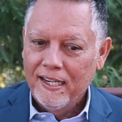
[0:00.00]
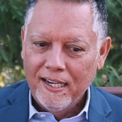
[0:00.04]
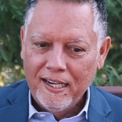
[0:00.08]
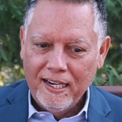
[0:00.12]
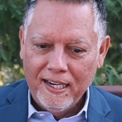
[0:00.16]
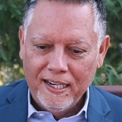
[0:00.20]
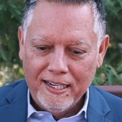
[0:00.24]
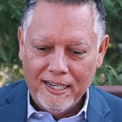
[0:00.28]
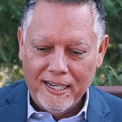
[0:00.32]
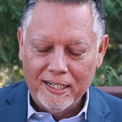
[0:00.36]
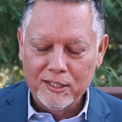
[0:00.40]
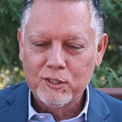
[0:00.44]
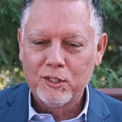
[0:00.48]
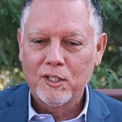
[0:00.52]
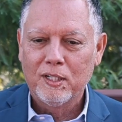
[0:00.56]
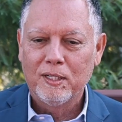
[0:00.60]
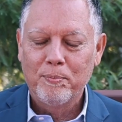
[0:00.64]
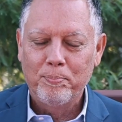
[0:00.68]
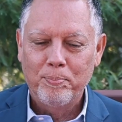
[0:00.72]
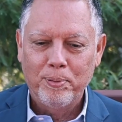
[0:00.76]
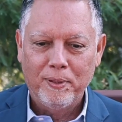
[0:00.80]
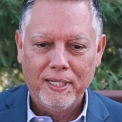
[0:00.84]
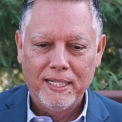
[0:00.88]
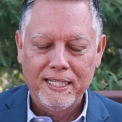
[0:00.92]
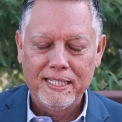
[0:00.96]
I
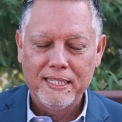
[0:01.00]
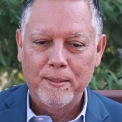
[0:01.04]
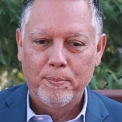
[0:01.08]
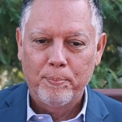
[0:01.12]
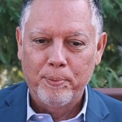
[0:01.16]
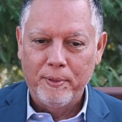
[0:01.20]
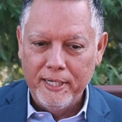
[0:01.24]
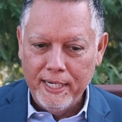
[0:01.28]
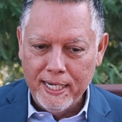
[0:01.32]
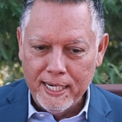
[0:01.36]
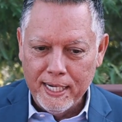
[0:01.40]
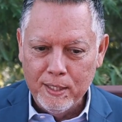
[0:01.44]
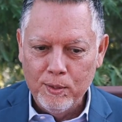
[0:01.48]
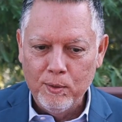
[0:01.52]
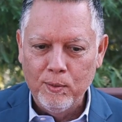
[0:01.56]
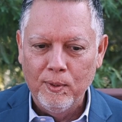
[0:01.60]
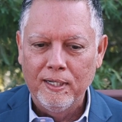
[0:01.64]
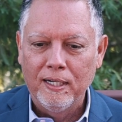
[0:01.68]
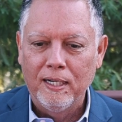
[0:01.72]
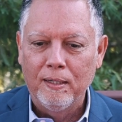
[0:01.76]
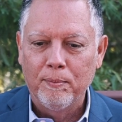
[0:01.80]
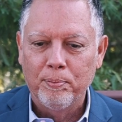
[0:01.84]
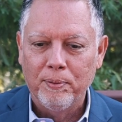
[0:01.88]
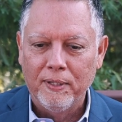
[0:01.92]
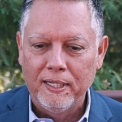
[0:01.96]
actually play the piano
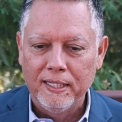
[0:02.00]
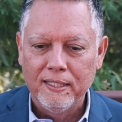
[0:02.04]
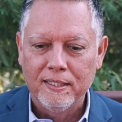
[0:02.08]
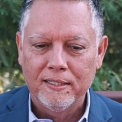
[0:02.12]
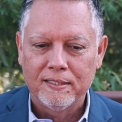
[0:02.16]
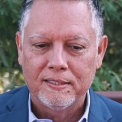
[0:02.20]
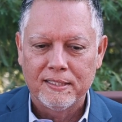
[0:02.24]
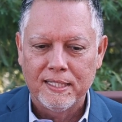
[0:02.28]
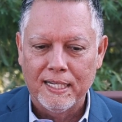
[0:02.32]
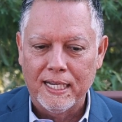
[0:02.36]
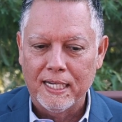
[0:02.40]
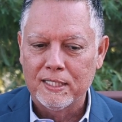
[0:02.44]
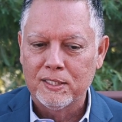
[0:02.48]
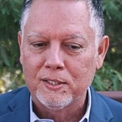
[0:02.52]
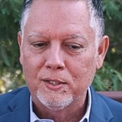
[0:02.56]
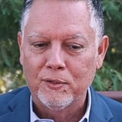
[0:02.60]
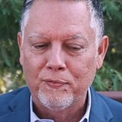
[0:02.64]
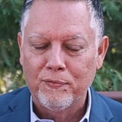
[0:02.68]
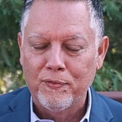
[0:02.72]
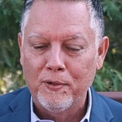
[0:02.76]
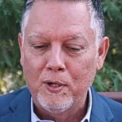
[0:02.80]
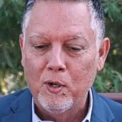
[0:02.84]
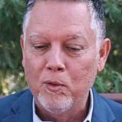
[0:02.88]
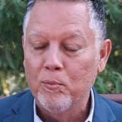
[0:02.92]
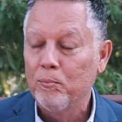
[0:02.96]
and I play the
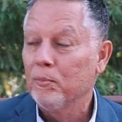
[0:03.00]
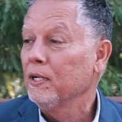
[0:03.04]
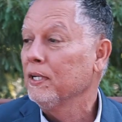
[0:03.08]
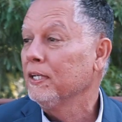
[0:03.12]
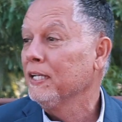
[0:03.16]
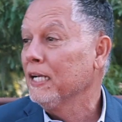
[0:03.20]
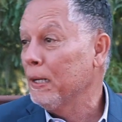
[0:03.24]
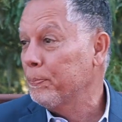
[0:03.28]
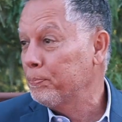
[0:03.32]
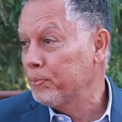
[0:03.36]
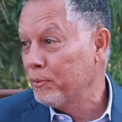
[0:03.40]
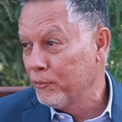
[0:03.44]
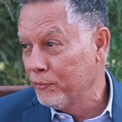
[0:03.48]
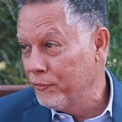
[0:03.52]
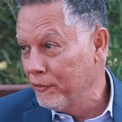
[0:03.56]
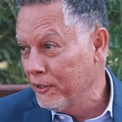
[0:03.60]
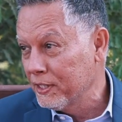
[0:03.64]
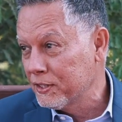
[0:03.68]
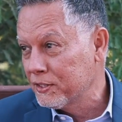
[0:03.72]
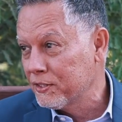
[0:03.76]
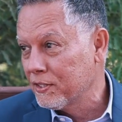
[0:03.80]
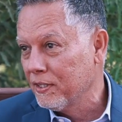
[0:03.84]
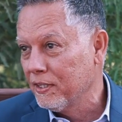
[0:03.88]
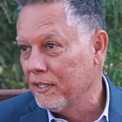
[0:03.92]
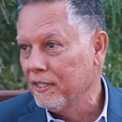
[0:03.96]
saxophone, but not
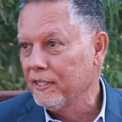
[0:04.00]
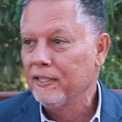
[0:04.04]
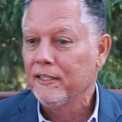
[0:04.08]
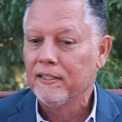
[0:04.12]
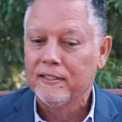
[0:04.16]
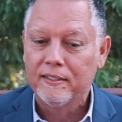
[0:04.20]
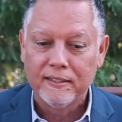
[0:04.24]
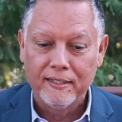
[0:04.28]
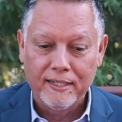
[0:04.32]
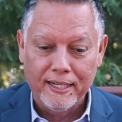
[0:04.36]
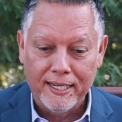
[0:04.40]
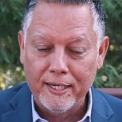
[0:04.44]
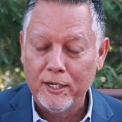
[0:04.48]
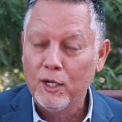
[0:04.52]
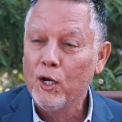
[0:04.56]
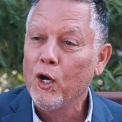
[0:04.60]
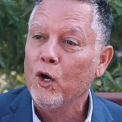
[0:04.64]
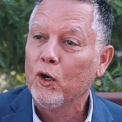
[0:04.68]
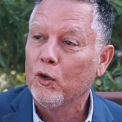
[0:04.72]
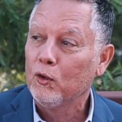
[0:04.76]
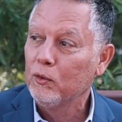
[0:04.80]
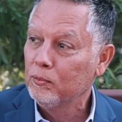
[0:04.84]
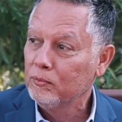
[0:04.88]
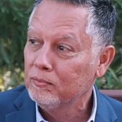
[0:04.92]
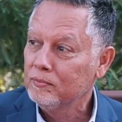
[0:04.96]
professionally, at
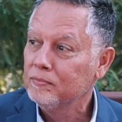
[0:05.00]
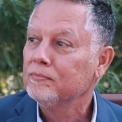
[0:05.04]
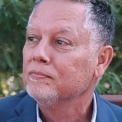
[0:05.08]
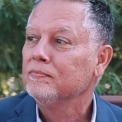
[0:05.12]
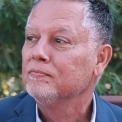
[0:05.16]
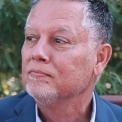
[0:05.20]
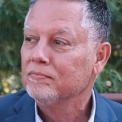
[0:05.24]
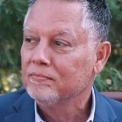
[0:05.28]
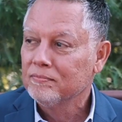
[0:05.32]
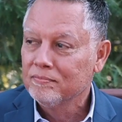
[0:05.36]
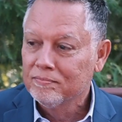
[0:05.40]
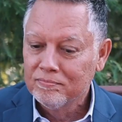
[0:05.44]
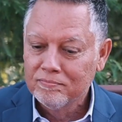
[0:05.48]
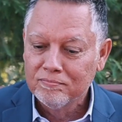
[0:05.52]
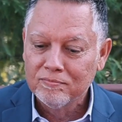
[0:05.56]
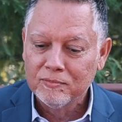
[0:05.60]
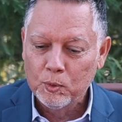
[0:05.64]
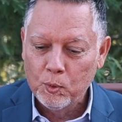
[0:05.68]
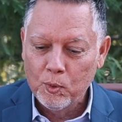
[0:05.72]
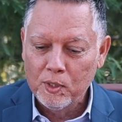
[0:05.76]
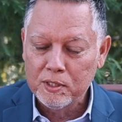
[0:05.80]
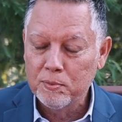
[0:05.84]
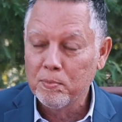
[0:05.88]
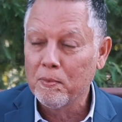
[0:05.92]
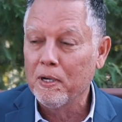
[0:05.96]
home,
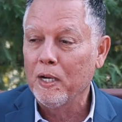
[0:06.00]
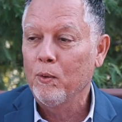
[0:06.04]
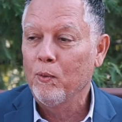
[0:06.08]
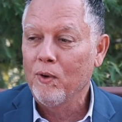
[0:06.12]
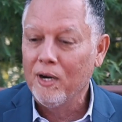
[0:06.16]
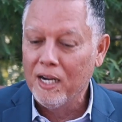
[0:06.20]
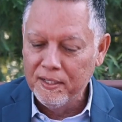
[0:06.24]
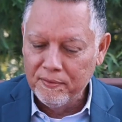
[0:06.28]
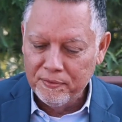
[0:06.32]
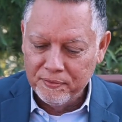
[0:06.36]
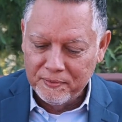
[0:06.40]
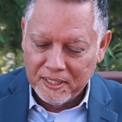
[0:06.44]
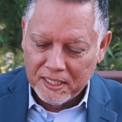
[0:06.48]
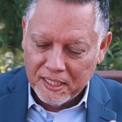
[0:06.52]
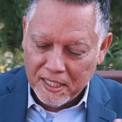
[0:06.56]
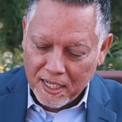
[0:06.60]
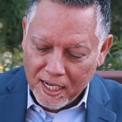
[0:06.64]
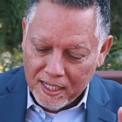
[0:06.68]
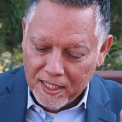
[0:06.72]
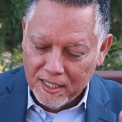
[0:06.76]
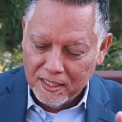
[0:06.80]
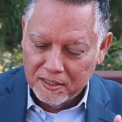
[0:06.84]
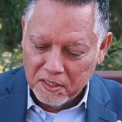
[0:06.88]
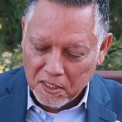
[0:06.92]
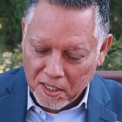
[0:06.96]
which my wife kind of